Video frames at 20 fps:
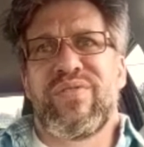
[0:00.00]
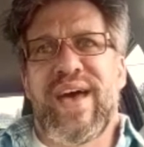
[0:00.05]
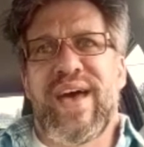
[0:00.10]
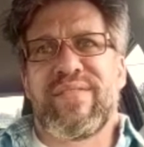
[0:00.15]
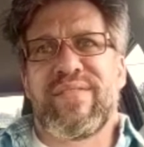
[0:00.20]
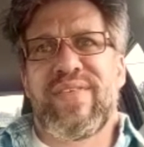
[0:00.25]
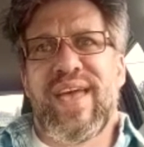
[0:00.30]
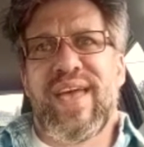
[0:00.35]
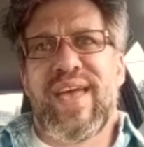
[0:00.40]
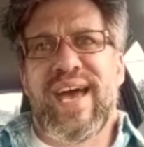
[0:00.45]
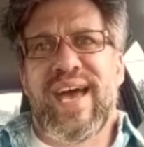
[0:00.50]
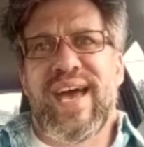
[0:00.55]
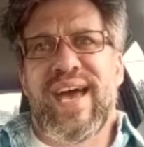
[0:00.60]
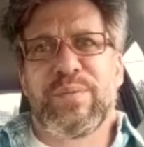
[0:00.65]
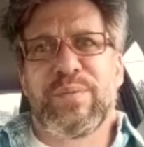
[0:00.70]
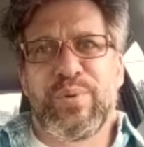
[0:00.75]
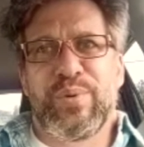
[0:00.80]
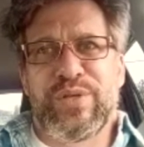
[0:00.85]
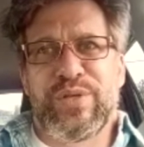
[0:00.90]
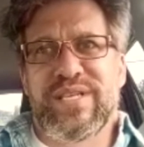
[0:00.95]
that they had
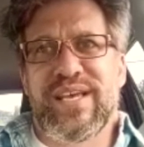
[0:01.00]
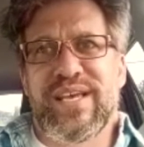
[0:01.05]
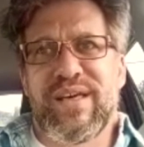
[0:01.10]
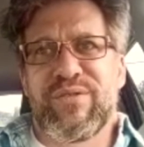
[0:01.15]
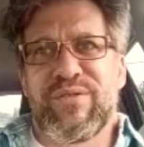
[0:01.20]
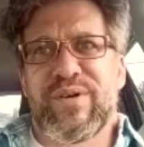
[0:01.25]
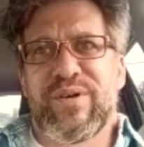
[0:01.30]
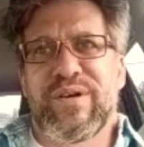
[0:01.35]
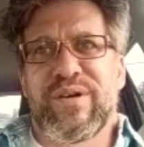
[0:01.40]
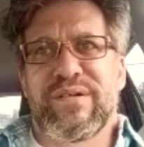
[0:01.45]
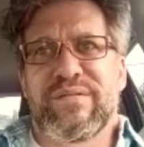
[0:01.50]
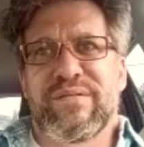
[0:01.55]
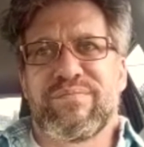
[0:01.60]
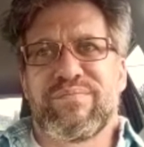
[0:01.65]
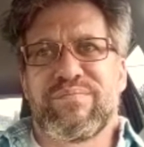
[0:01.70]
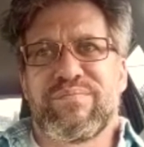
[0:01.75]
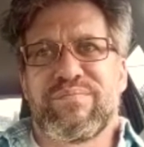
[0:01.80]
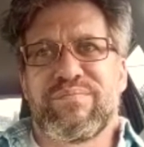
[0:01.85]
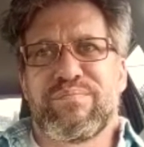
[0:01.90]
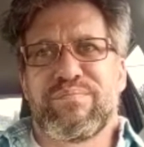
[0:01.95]
to put together
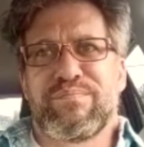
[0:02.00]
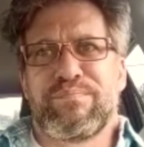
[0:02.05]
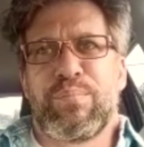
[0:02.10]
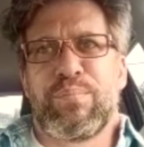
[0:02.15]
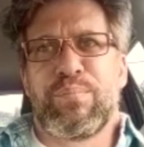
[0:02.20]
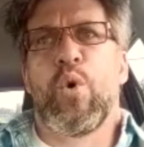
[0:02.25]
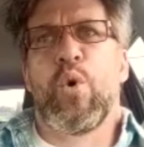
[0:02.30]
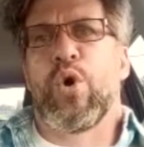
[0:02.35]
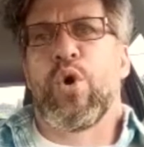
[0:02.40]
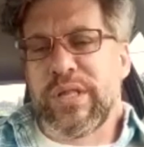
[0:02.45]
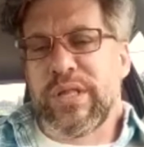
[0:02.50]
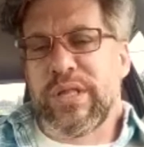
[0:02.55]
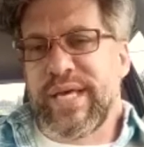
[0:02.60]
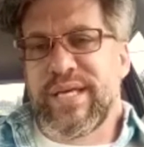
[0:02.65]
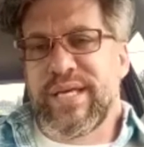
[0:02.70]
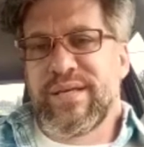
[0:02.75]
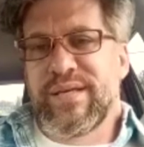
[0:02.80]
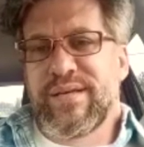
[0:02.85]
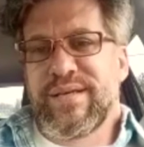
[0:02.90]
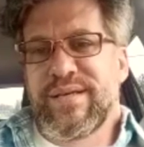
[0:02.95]

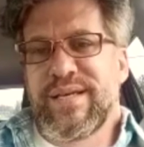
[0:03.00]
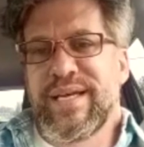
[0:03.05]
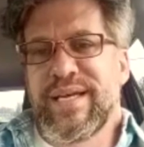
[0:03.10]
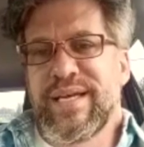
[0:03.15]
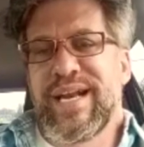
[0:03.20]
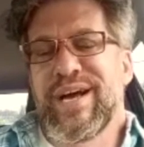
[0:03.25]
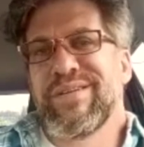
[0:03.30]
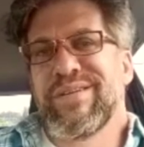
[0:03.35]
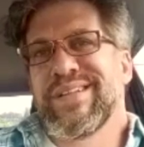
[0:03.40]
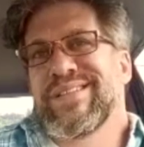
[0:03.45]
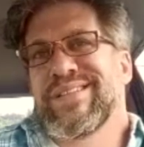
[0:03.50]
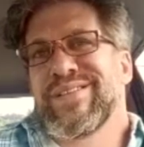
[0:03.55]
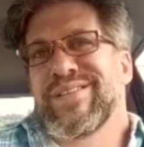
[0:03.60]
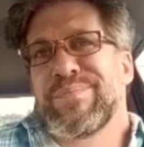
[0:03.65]
poorly? And they're